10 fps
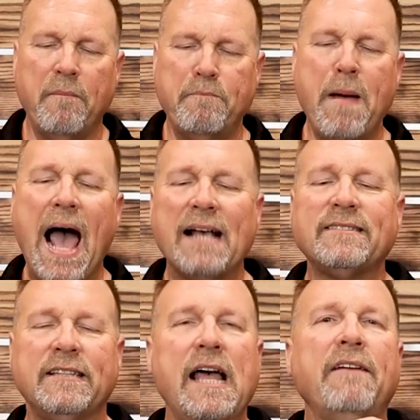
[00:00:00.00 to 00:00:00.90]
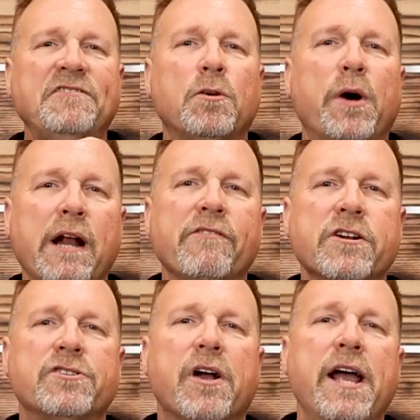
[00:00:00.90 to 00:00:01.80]
mass left to whatever
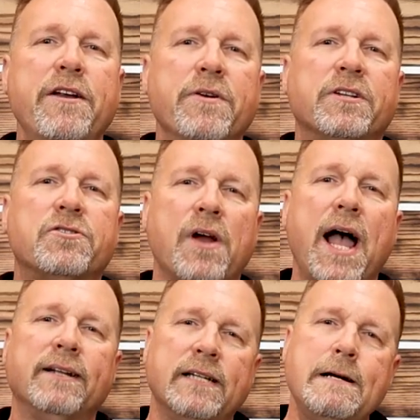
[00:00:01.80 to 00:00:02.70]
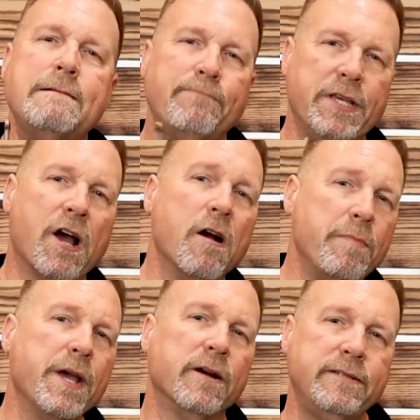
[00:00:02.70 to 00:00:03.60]
you're trying to extract. The
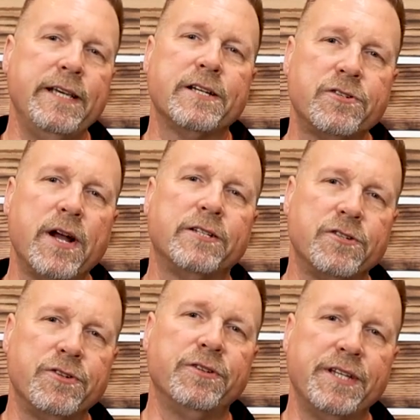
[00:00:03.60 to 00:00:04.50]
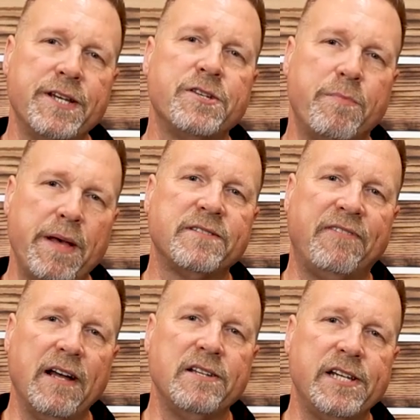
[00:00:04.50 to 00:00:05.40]
RBRT extractor truly is your best
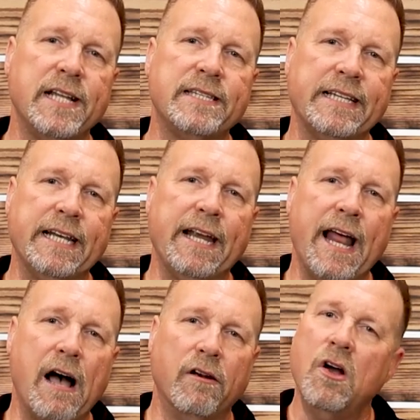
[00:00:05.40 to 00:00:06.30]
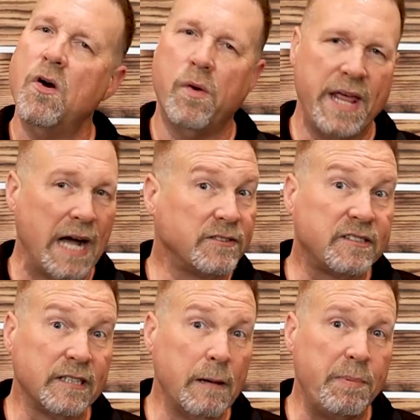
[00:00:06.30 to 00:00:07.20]
fighting chance of getting it out without
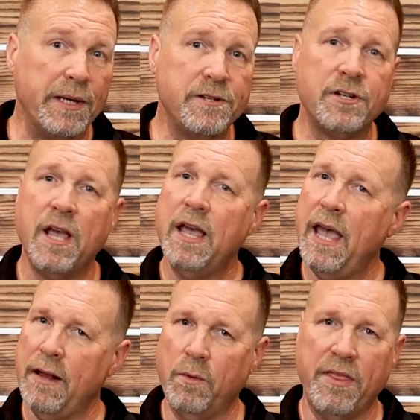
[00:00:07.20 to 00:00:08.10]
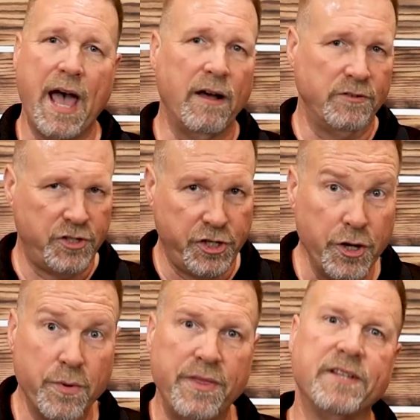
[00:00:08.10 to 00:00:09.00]
slippage and without
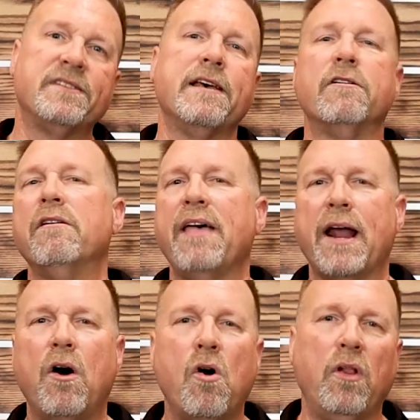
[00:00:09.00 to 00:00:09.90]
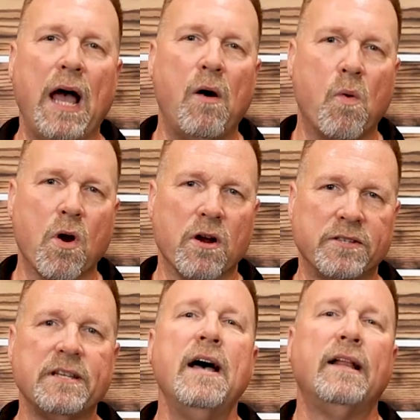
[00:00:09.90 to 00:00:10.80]
chewing the center of that hole out
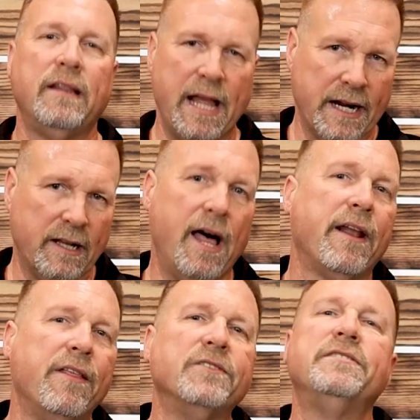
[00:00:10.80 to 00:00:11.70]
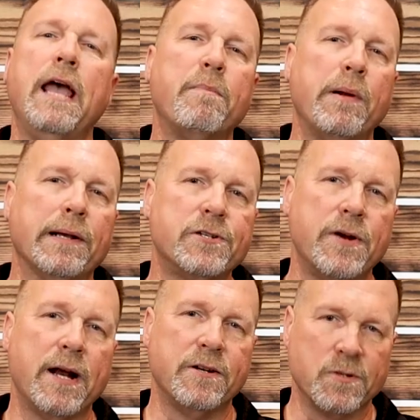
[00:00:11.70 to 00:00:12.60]
worse, like a lot of those tapered
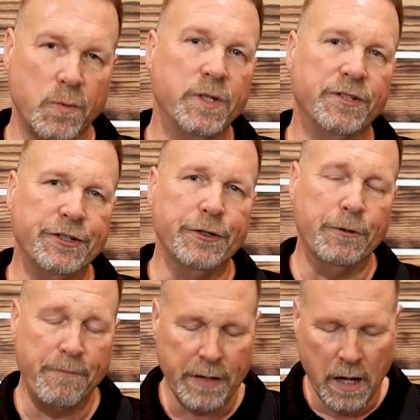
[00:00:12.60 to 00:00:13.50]
extractors will do.